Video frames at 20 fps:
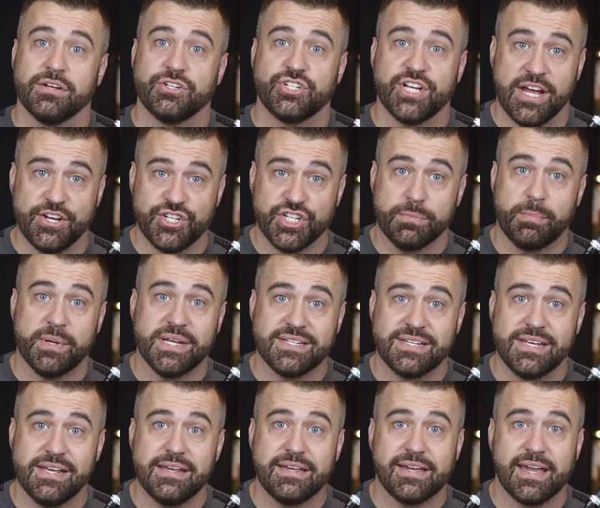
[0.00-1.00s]

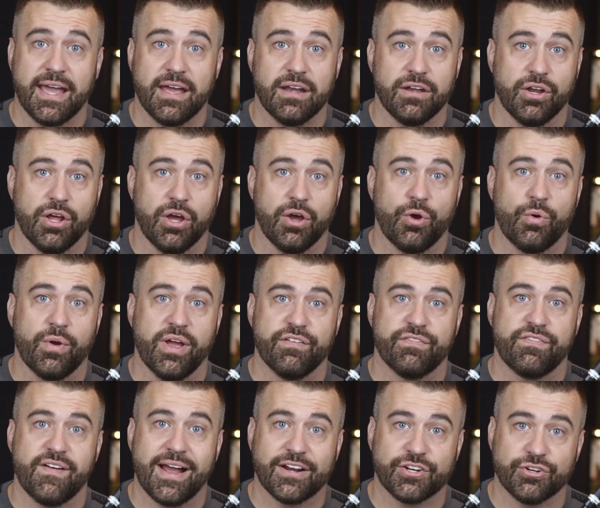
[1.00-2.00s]
ChatGPT can't know and
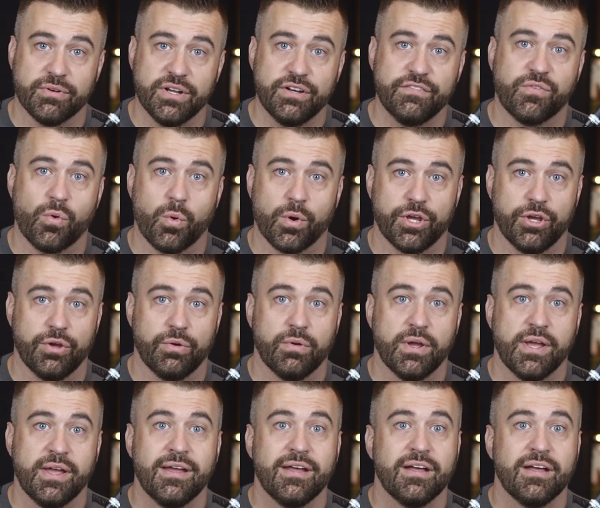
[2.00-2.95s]
factor in for you,